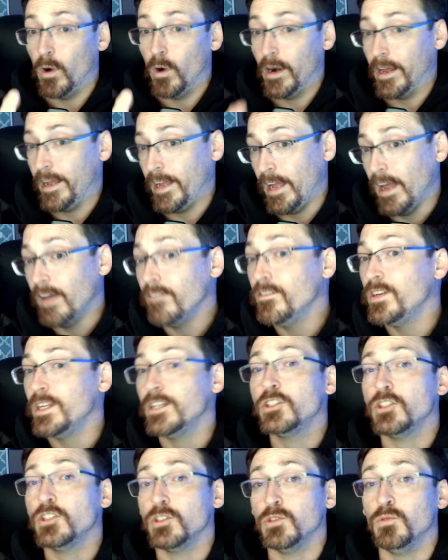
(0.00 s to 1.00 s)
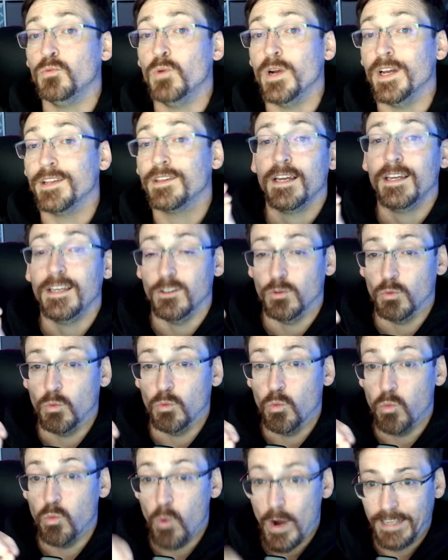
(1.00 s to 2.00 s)
What I have an issue with is
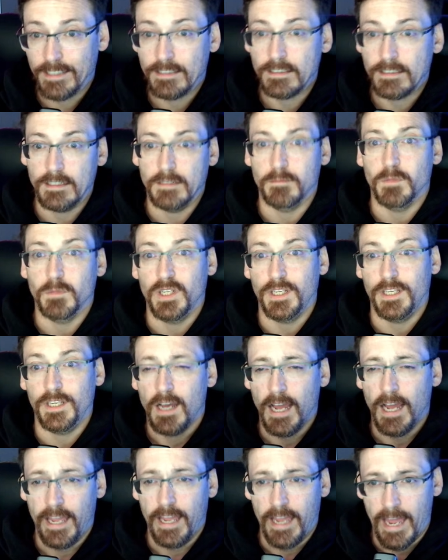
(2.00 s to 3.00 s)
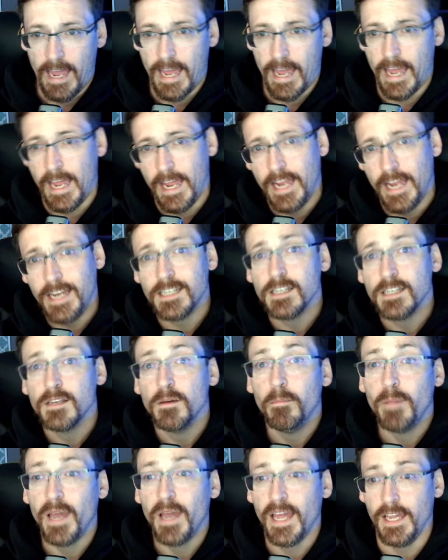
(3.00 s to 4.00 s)
wasting money. I hate
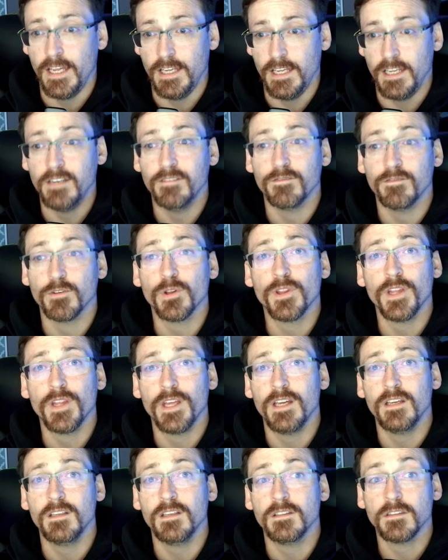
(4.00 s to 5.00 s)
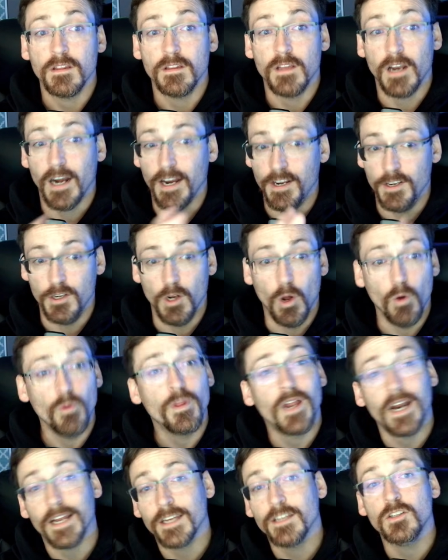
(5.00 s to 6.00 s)
paying for things that I
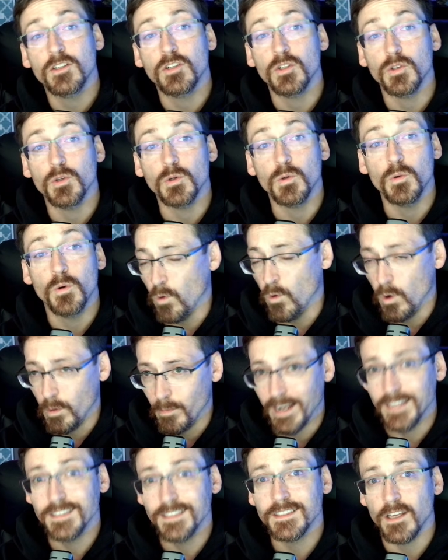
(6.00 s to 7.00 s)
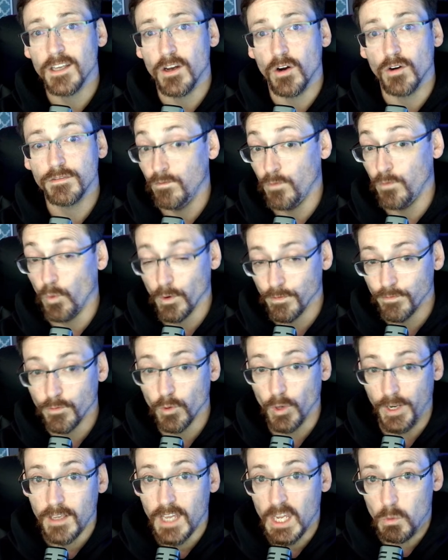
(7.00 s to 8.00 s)
know that I can do for myself for
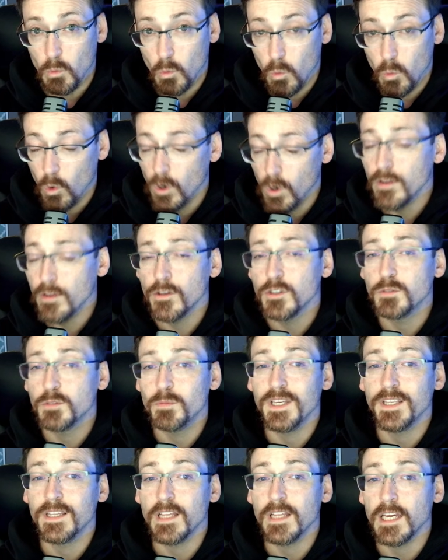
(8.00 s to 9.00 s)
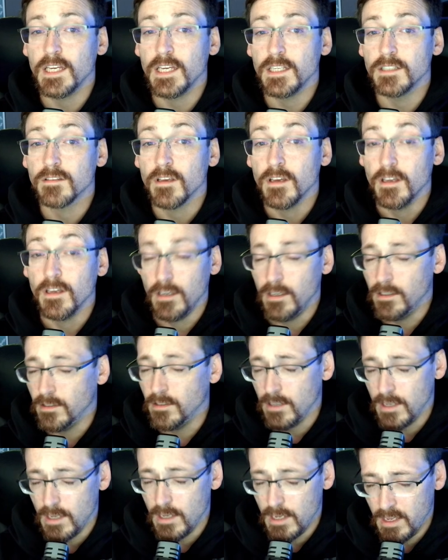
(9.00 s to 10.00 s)
free. And one of those big things
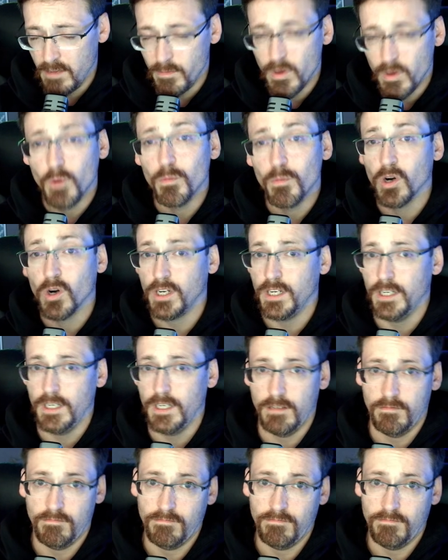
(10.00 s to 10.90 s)
is email marketing.